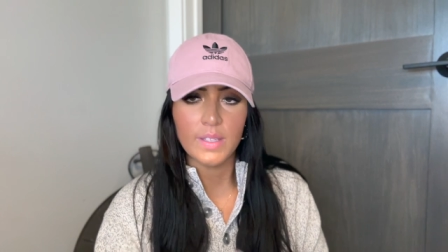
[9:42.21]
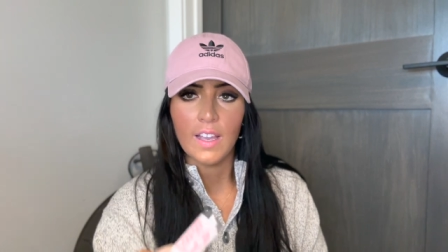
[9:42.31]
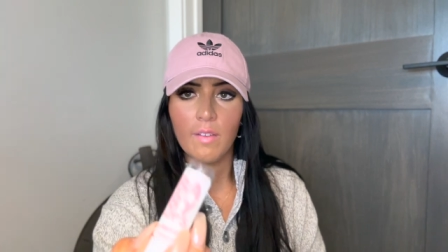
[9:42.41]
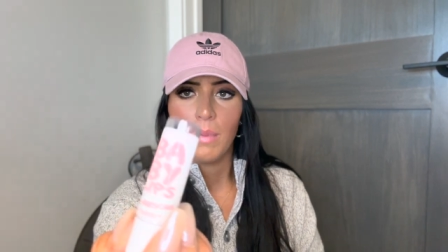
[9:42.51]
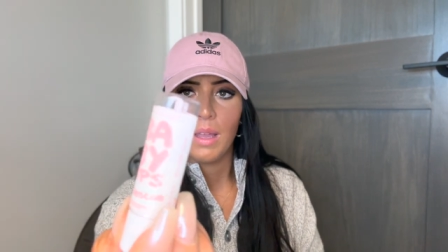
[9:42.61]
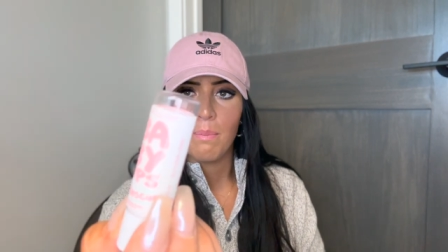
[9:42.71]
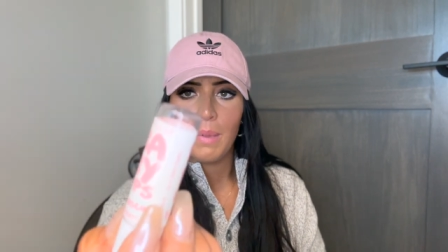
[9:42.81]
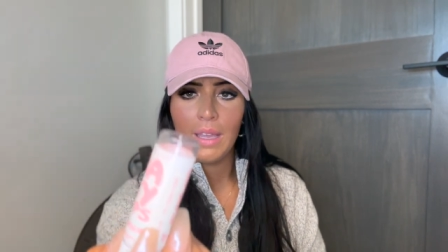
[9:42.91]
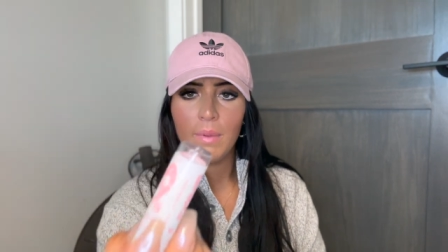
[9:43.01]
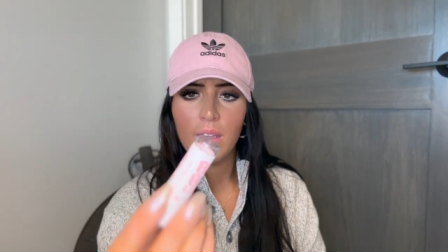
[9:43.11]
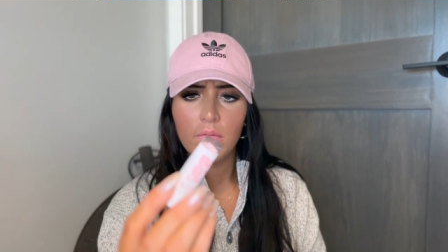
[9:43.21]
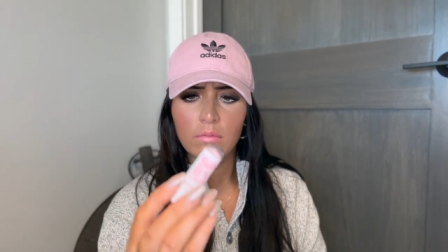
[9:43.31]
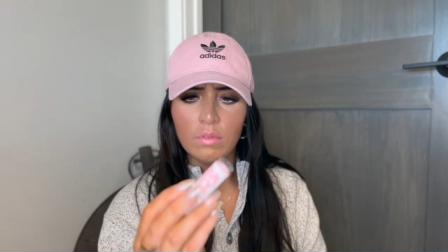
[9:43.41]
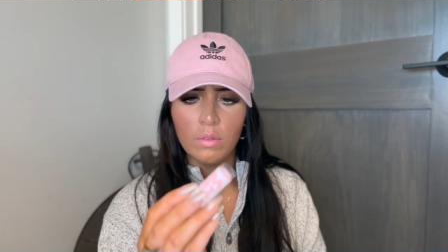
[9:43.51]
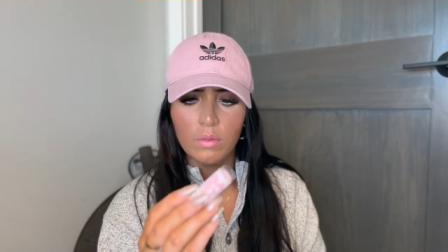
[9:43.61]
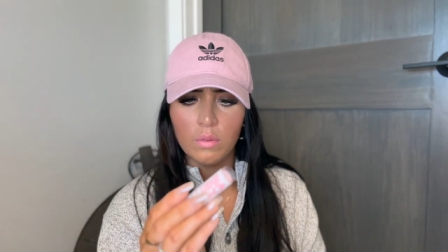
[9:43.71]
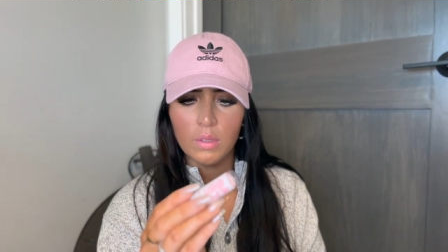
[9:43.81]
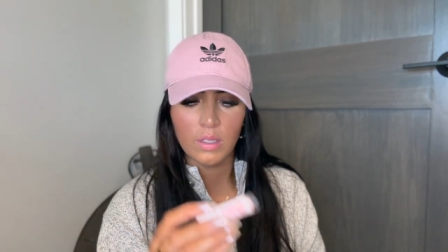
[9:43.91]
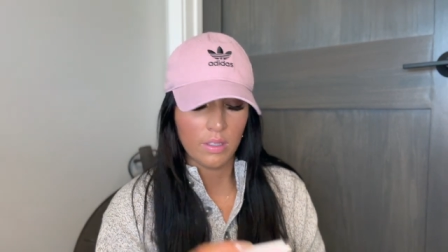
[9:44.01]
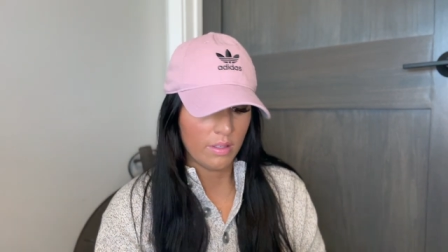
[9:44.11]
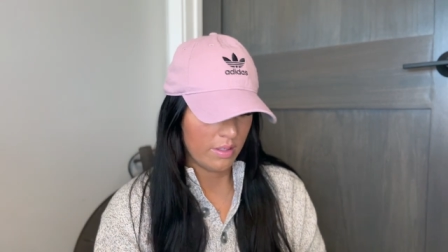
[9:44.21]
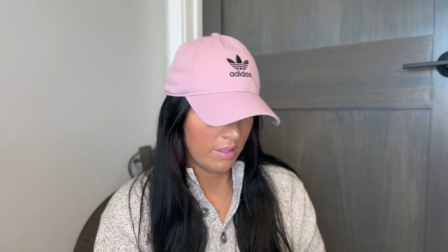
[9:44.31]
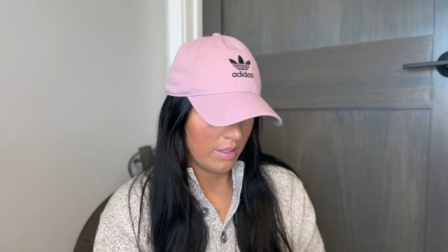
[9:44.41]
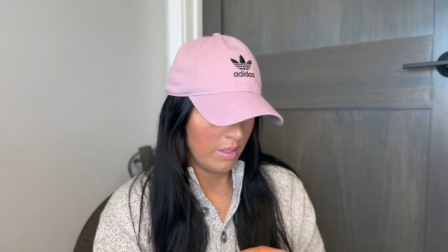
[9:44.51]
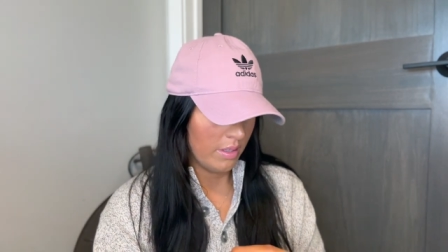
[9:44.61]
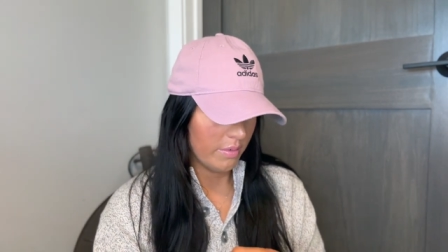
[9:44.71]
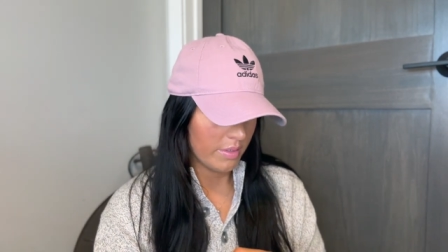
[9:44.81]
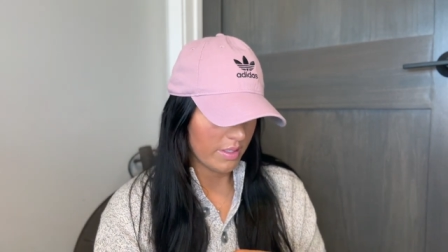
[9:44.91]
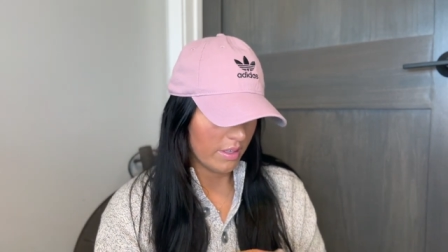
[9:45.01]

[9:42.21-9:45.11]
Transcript: have my baby, I